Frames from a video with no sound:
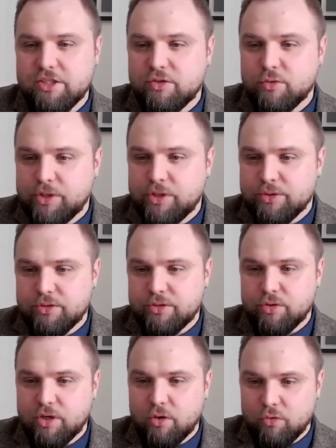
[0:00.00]
do we use to
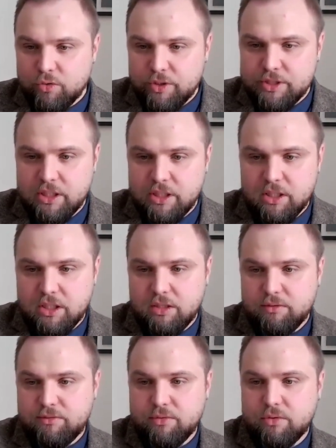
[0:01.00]
recruit
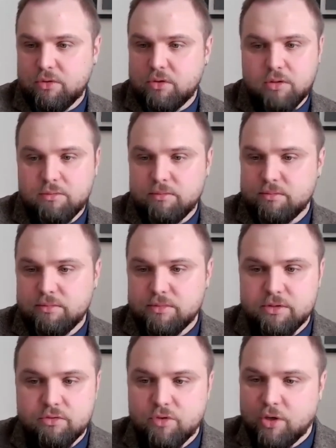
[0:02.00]
for
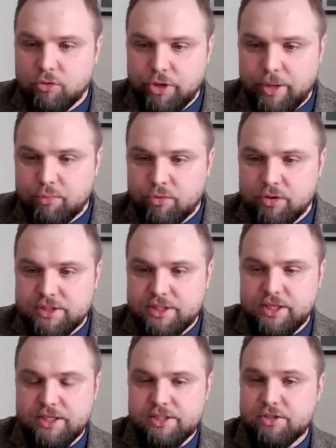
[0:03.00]
recruiting
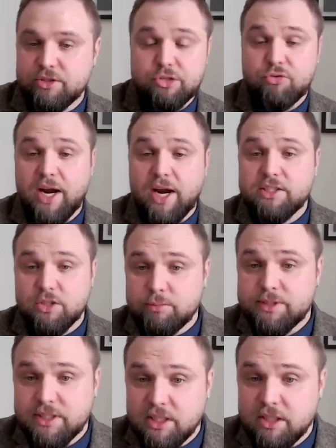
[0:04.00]
process to attract top
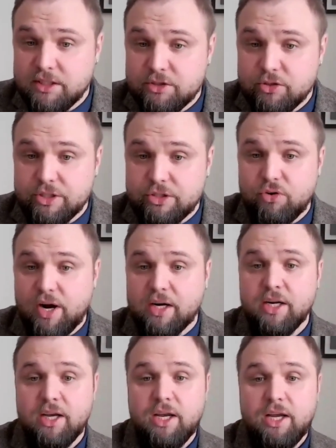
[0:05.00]
talent, to attract
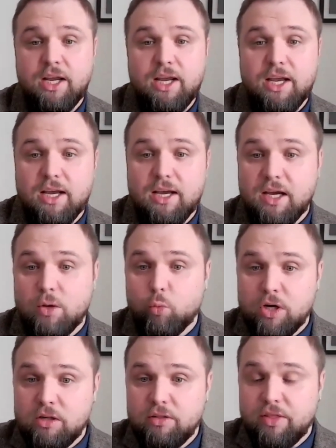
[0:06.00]

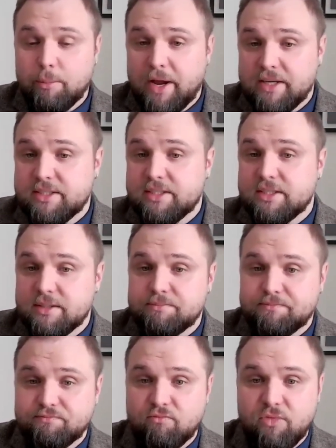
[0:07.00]
well, the best
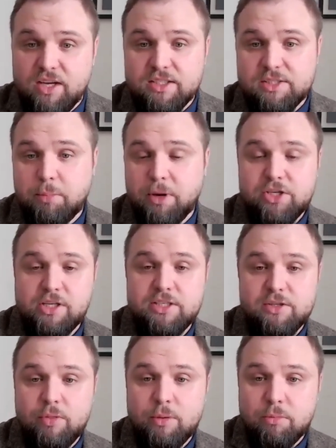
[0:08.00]
specialists
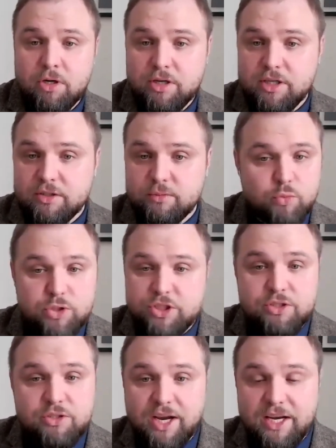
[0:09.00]
on the market? What you
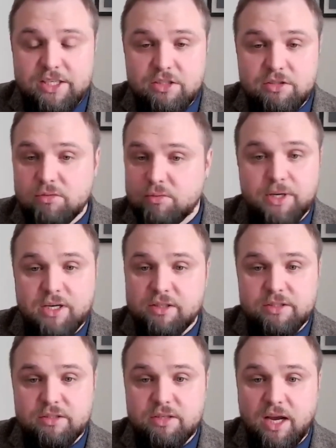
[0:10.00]
guys do?
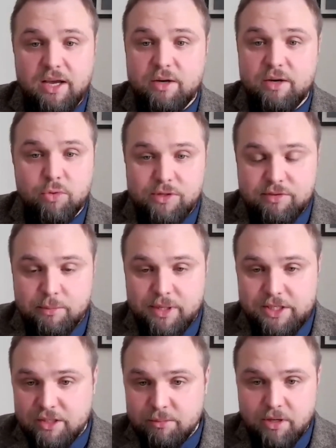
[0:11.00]
Because I need more
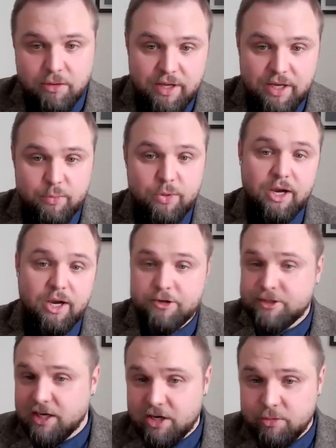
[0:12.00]
information about that. We hired a
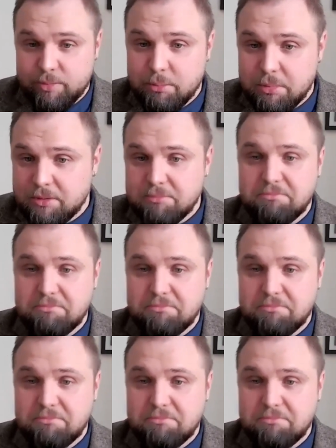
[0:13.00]
lot of people.